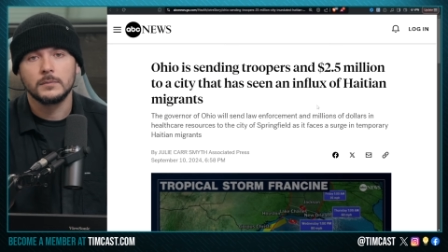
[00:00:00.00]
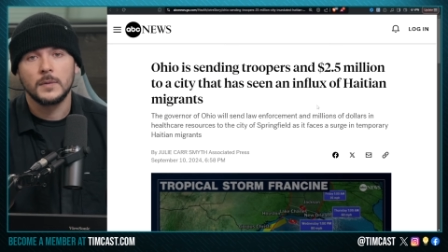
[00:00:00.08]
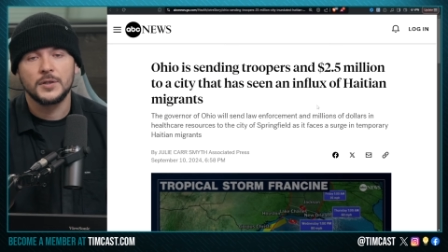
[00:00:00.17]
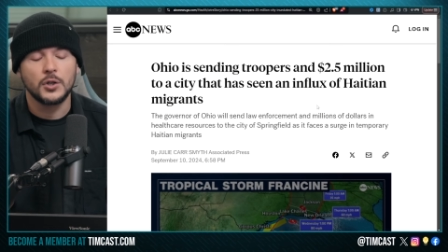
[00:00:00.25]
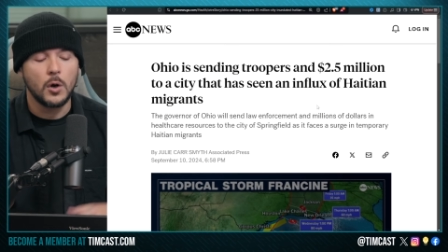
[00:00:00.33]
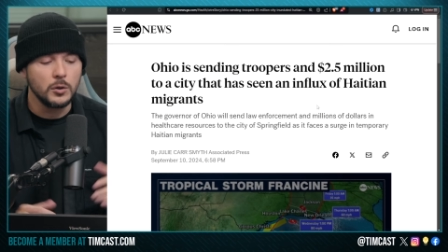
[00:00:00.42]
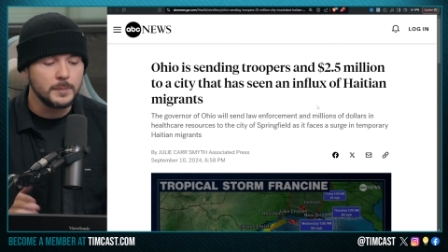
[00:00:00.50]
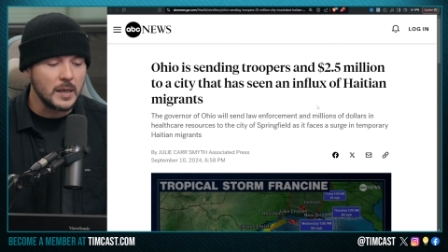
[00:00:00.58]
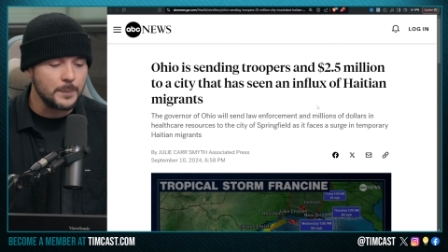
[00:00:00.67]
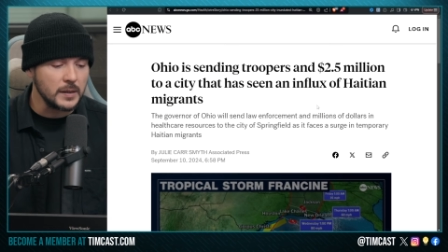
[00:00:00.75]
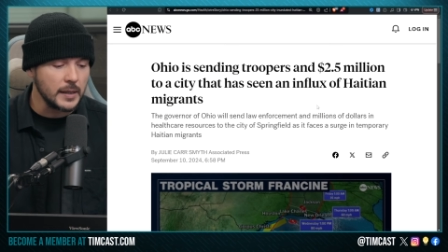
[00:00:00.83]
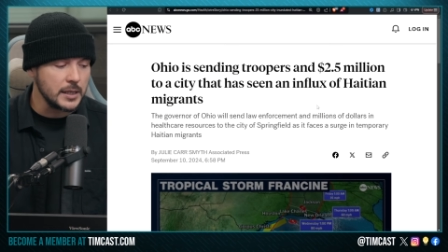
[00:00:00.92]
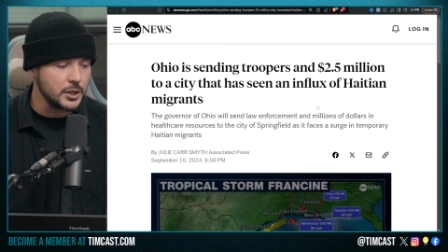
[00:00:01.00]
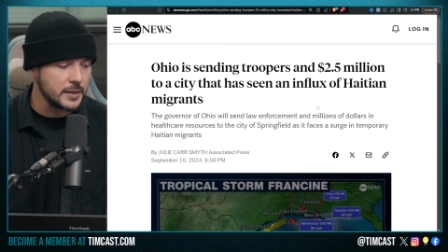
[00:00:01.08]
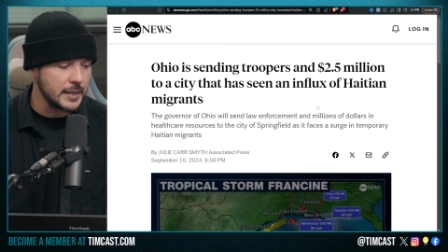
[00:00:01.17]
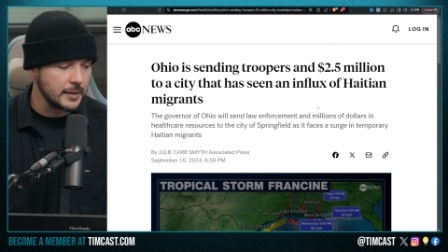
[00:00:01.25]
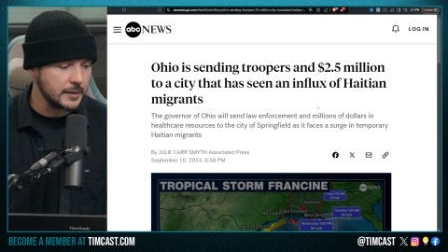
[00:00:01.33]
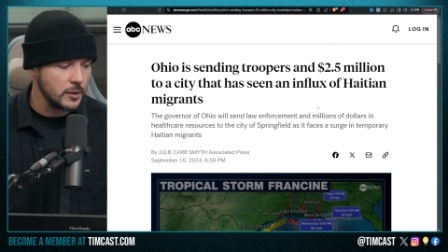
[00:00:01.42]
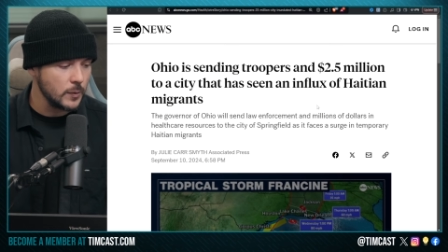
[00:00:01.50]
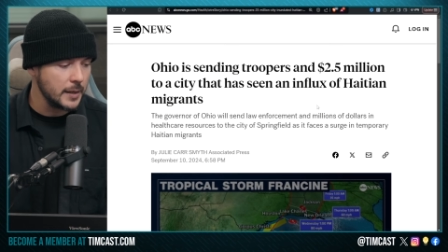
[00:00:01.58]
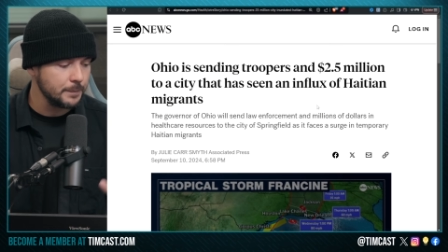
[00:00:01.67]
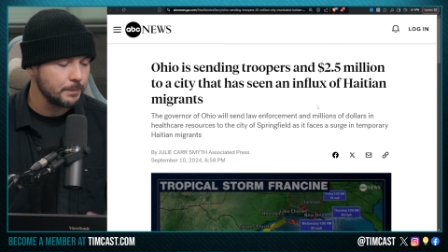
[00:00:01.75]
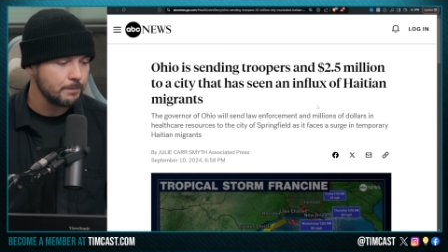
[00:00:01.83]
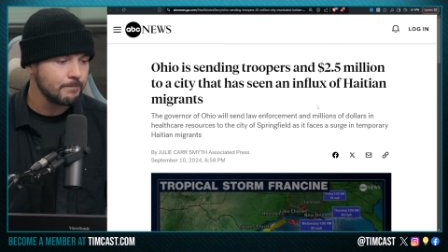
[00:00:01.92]
It's an old manipulation technique,
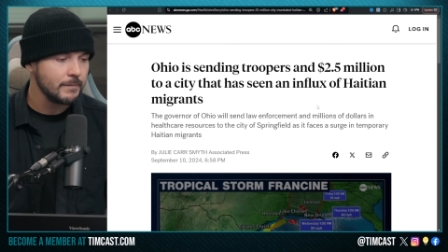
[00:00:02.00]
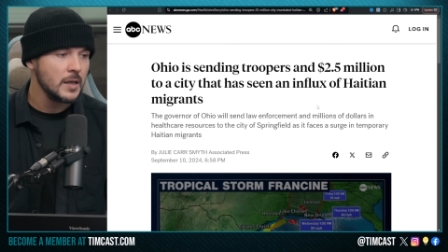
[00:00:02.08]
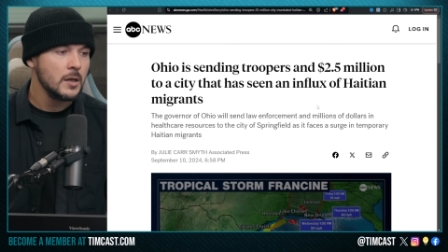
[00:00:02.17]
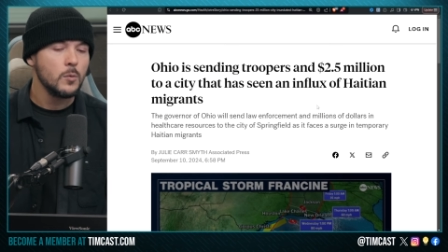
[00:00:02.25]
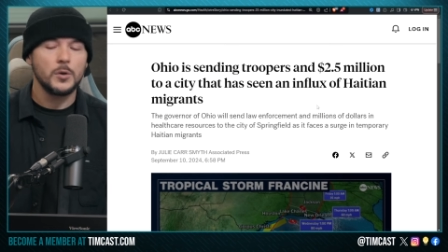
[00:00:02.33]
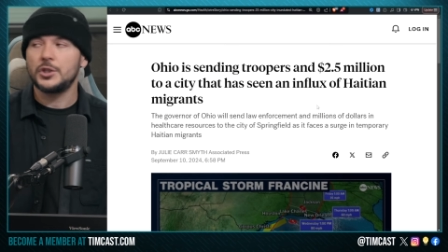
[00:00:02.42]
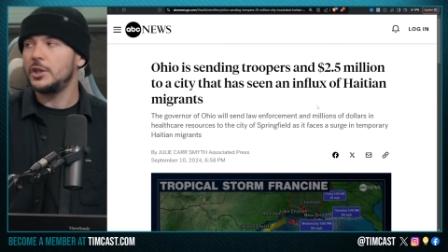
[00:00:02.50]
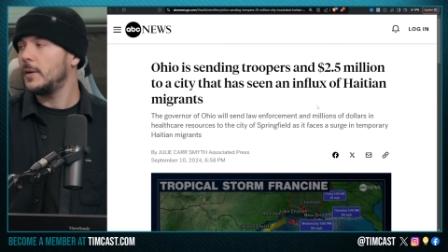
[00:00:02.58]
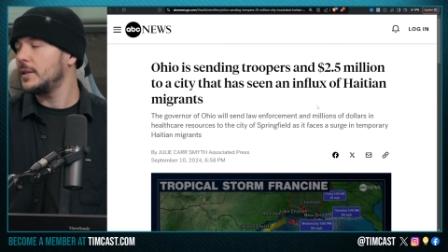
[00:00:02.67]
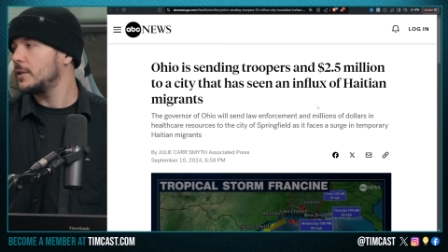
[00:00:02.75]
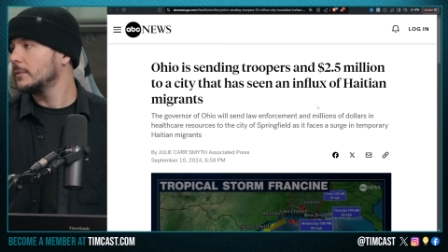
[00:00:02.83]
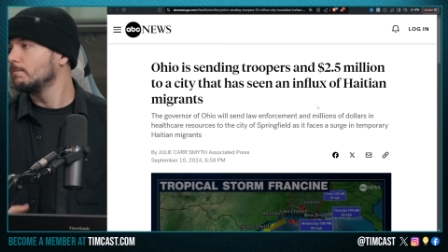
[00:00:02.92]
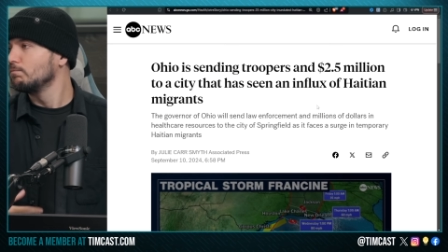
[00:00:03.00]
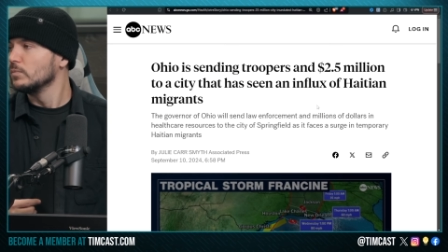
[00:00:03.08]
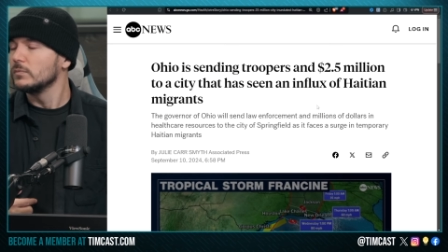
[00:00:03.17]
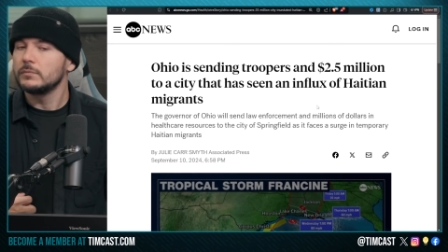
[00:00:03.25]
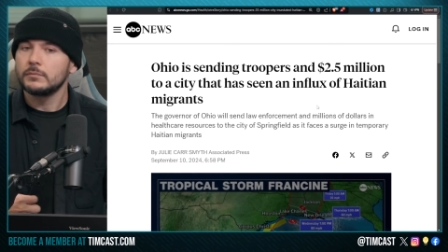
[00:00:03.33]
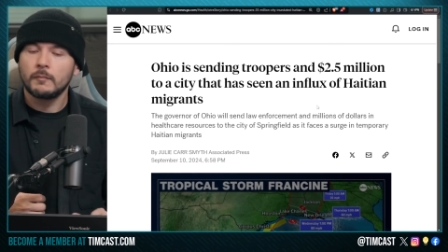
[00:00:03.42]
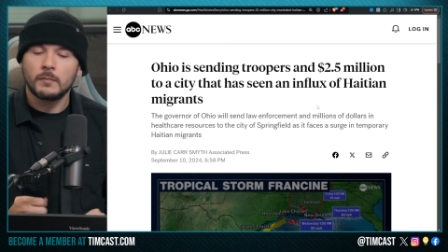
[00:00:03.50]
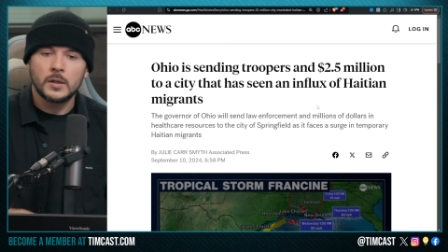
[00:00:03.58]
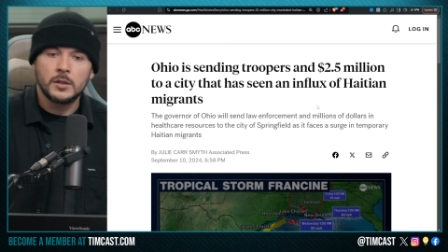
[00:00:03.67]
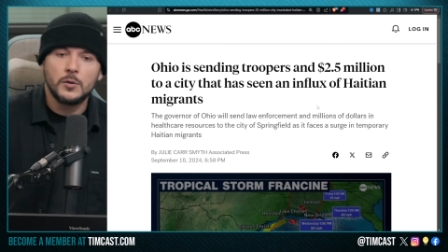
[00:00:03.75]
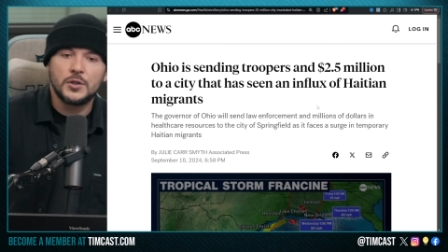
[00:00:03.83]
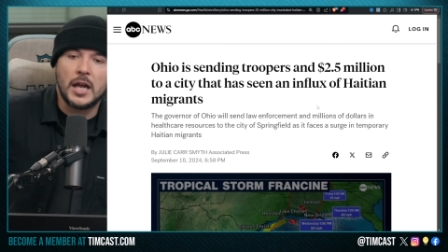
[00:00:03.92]
right? What you do is
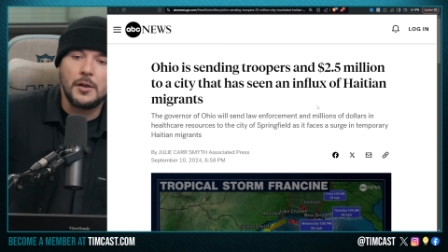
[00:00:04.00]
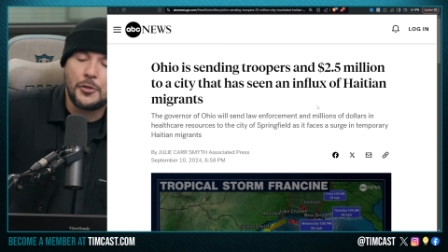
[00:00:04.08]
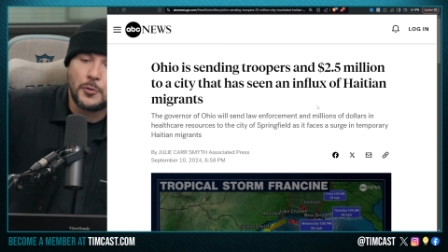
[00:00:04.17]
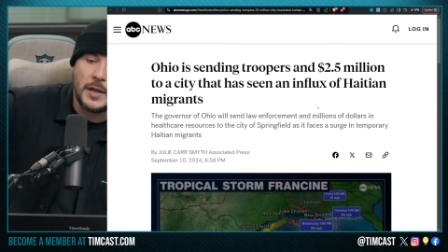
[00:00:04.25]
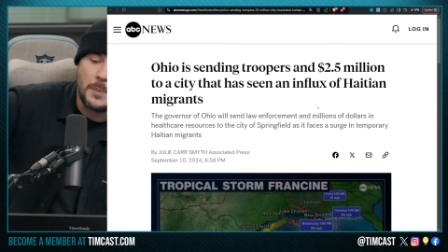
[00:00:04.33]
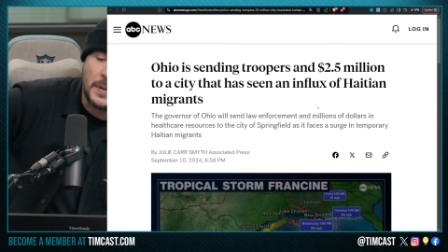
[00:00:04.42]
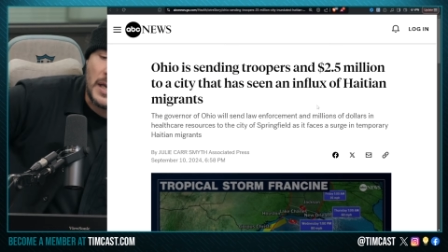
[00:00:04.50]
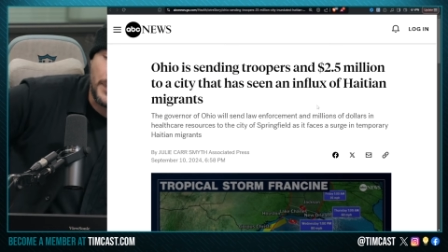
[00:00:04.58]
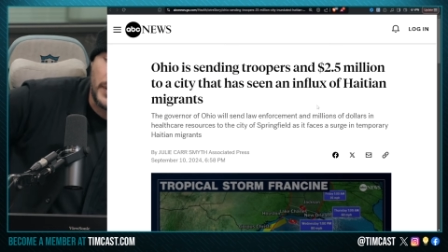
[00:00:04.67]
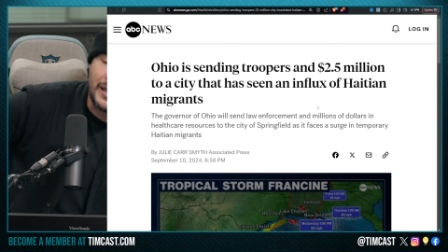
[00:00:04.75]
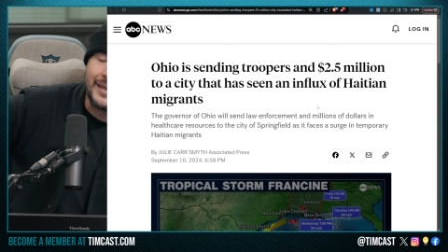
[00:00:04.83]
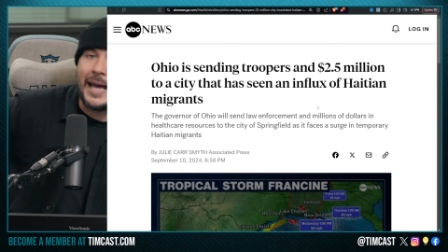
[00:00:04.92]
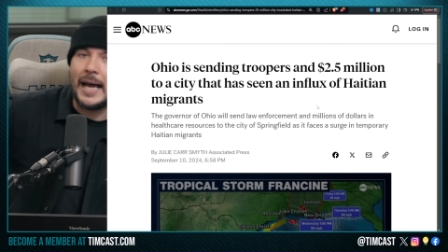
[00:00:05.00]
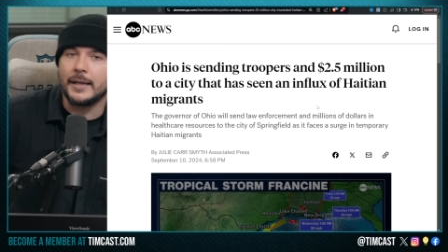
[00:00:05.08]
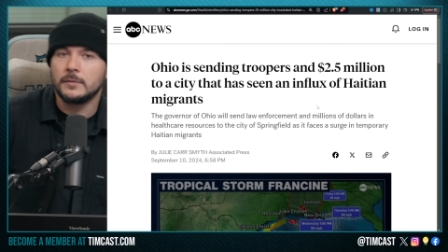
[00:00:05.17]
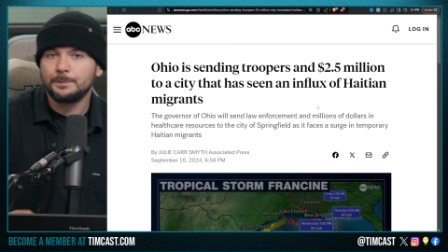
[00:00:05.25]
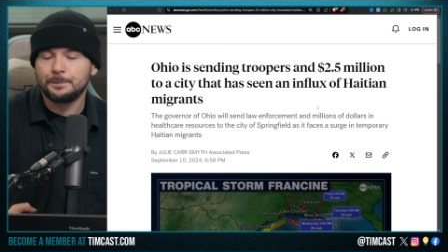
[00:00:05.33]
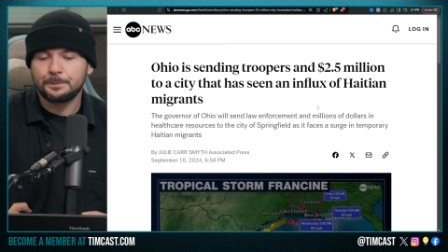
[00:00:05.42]
you tell three people a lie.